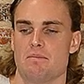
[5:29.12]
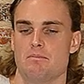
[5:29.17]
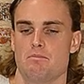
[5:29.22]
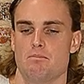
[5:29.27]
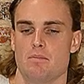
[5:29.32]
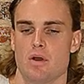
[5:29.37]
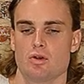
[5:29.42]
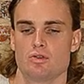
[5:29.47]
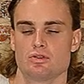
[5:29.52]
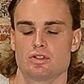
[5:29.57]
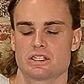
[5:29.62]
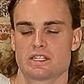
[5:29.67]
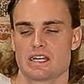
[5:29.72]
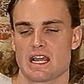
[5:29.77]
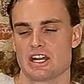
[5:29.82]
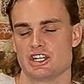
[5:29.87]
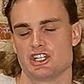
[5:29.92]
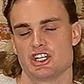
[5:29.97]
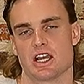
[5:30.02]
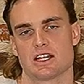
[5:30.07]
most
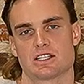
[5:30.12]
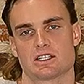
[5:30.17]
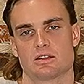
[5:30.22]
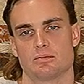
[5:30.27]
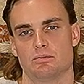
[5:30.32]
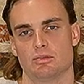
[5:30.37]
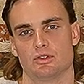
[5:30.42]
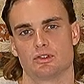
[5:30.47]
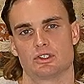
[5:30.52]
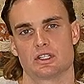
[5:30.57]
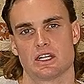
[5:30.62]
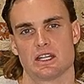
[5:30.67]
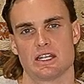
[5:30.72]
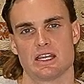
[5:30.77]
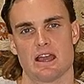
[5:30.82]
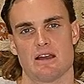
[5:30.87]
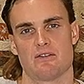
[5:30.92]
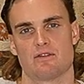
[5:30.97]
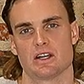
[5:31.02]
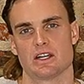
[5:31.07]
digestible to
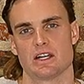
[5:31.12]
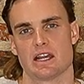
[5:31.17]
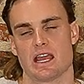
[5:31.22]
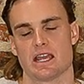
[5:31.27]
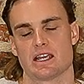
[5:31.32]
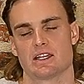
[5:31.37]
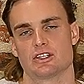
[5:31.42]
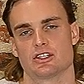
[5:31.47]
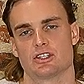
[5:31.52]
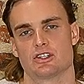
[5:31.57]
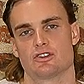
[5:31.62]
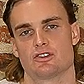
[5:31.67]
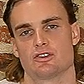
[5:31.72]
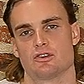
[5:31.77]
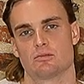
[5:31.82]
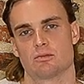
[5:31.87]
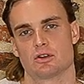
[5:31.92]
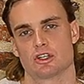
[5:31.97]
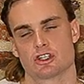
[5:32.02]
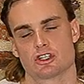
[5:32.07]
the everyday consumer.